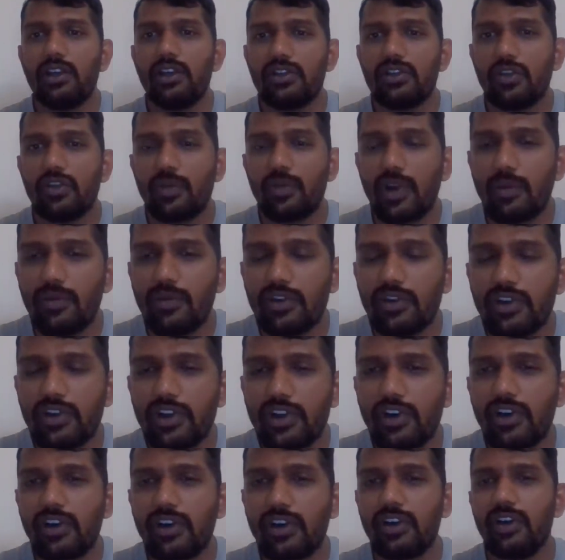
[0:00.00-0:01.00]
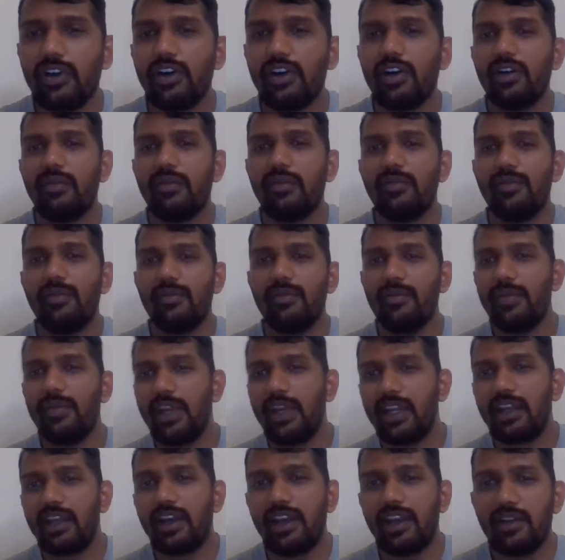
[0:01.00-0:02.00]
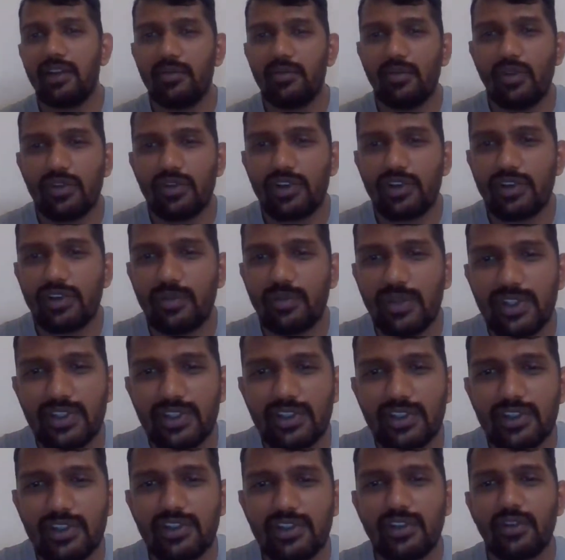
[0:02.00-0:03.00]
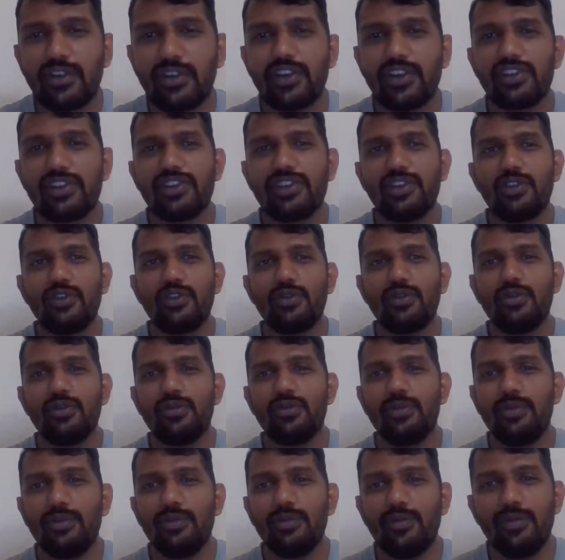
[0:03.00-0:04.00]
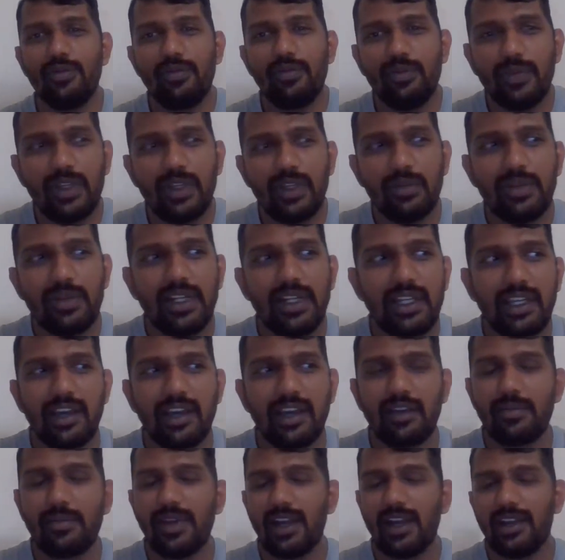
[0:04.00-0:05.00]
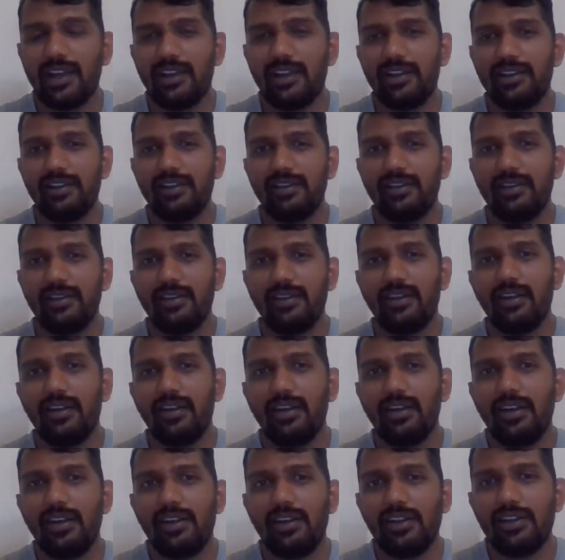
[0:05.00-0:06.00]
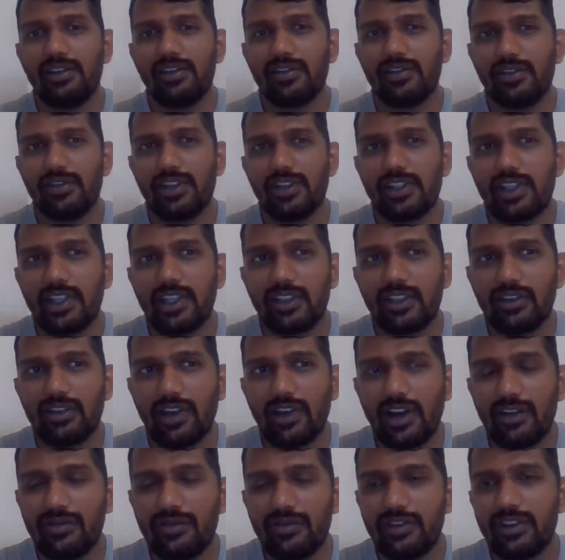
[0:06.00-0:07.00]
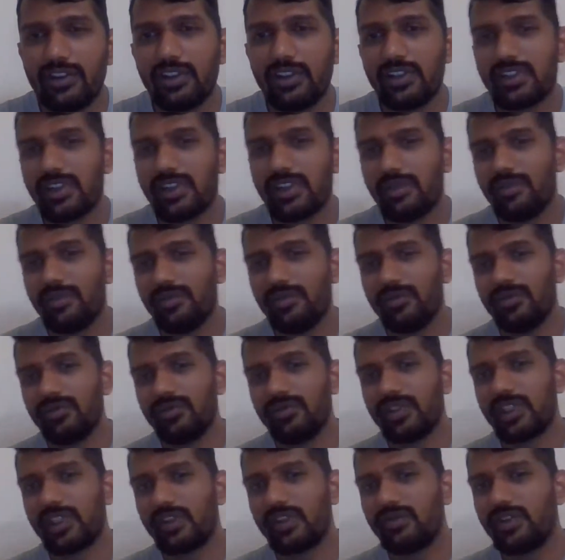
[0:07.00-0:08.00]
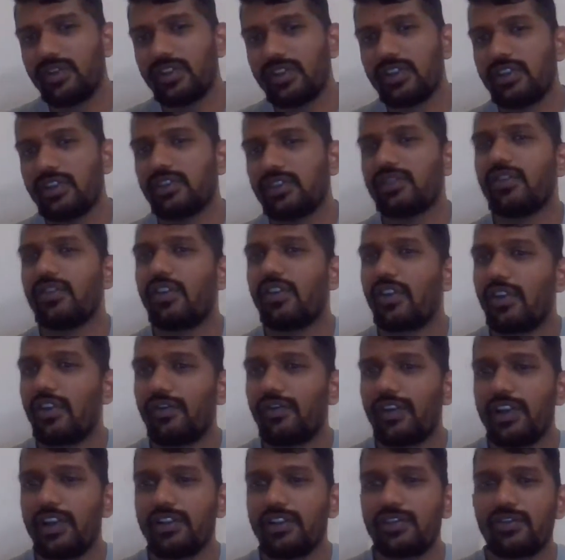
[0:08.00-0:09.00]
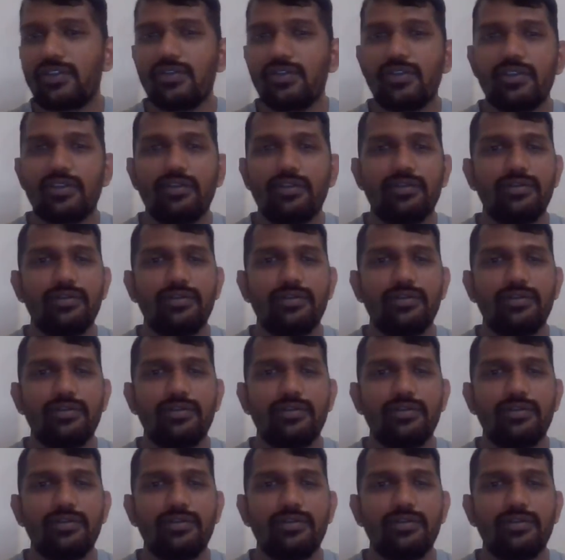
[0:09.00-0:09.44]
so promote your brick and mortar business location to people nearby. So it's like you have some services or offline store,